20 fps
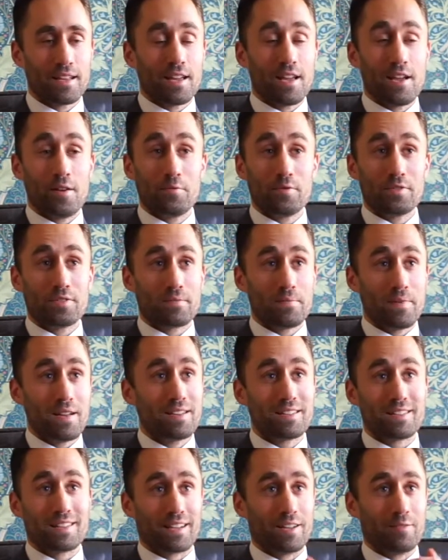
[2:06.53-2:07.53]
It was
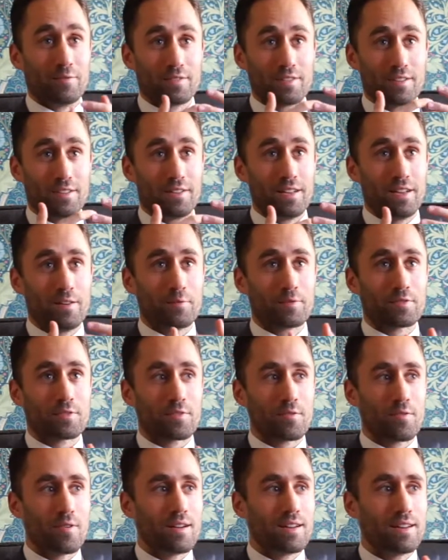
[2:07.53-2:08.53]
amazing. It was
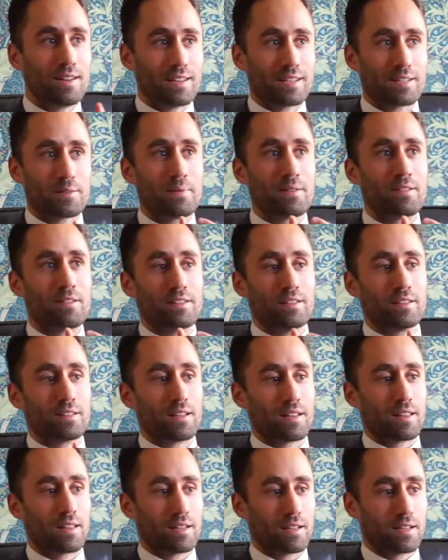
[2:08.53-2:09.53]
quite an experience.
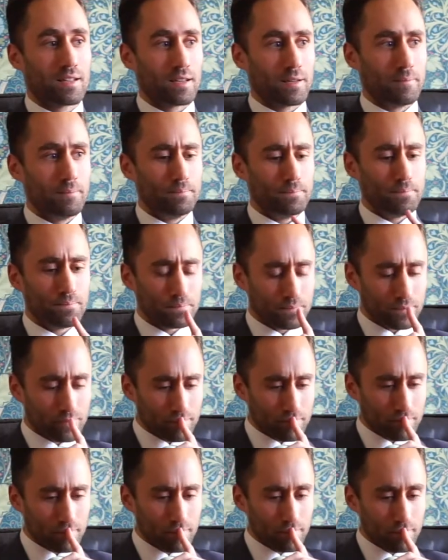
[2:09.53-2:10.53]
I think
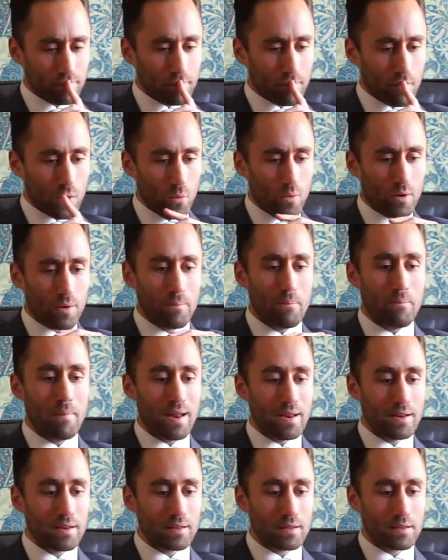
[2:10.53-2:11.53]
what it
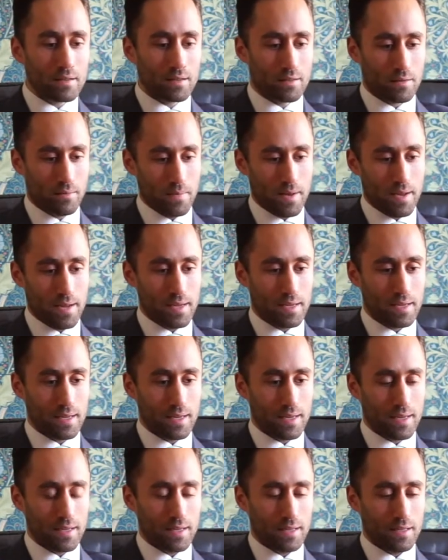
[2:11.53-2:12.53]
meant to me
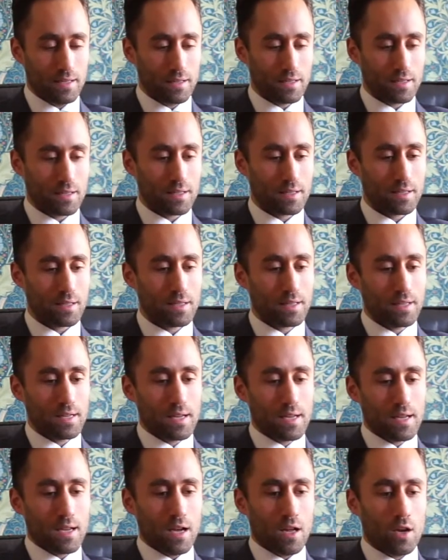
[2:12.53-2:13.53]
is
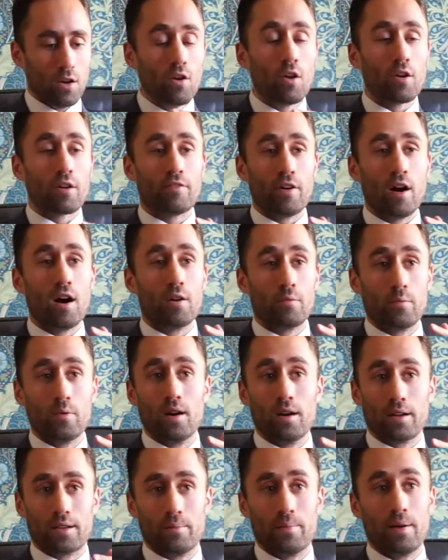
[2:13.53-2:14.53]
a lot of hard
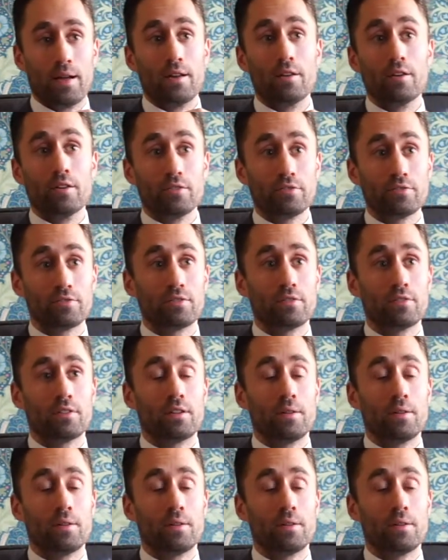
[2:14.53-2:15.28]
work had paid off.